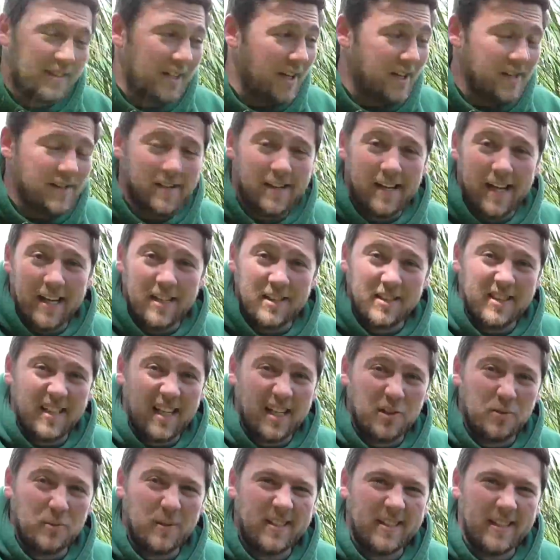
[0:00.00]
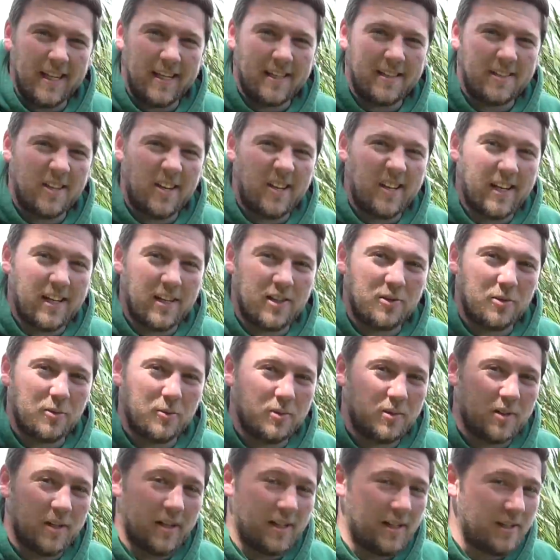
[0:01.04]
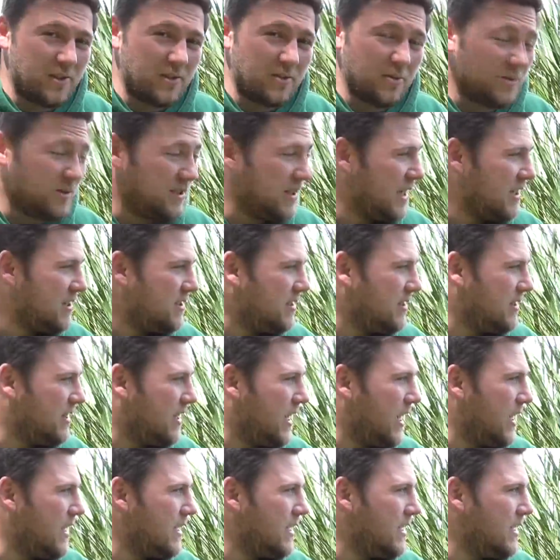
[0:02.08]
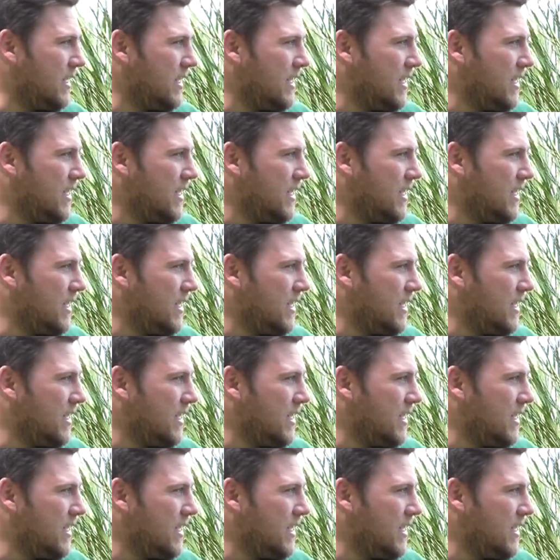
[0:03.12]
so as we said, it's only a short session today.